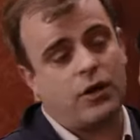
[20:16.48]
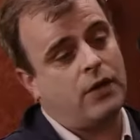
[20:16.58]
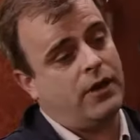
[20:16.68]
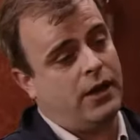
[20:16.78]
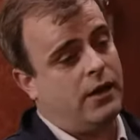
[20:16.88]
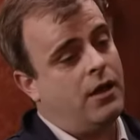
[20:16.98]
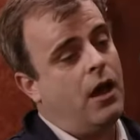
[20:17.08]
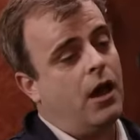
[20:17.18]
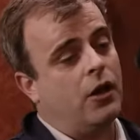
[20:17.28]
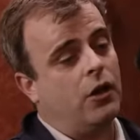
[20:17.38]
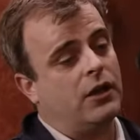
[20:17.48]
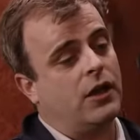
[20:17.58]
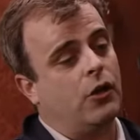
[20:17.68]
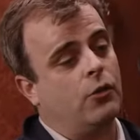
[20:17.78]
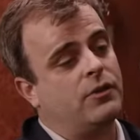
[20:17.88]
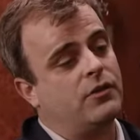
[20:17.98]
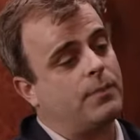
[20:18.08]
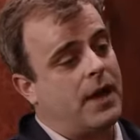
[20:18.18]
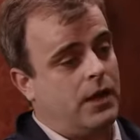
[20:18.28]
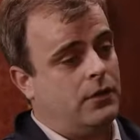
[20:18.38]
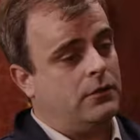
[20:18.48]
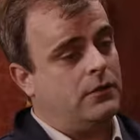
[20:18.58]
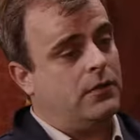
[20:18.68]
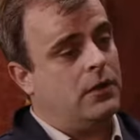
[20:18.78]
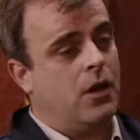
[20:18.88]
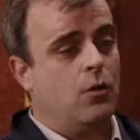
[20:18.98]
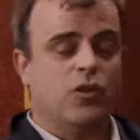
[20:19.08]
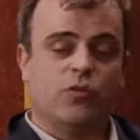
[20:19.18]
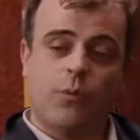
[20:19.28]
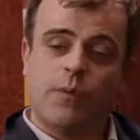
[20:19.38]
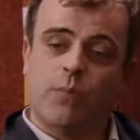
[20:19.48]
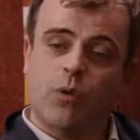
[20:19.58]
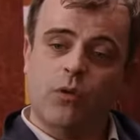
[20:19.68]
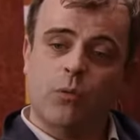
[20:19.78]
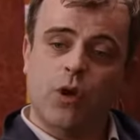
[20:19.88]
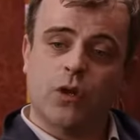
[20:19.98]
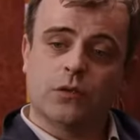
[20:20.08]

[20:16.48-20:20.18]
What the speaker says: round here and a holiday home in Spain. The swimming pool, the works.